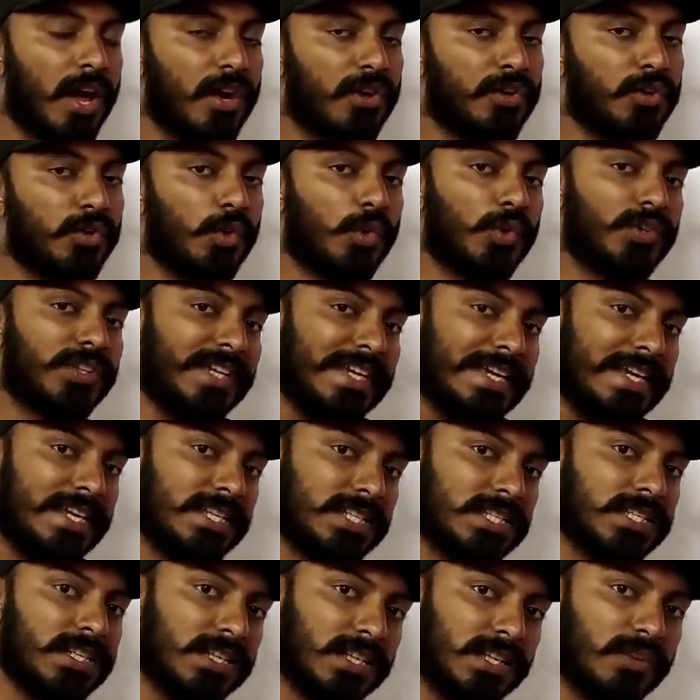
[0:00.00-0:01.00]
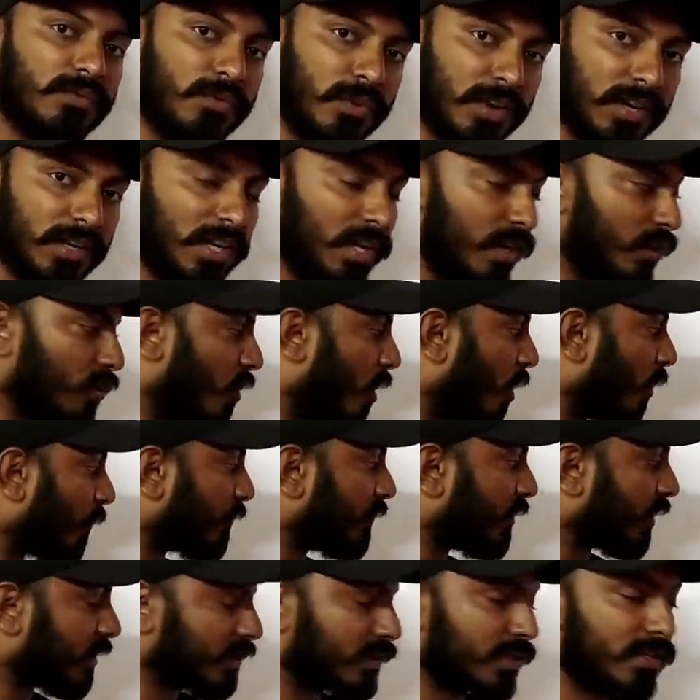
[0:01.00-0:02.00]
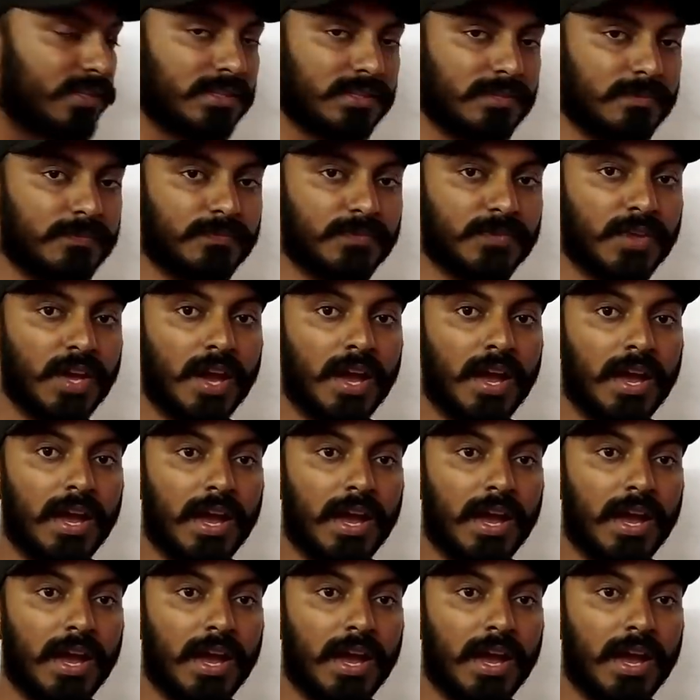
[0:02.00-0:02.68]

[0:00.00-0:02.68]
know the internal working of that system.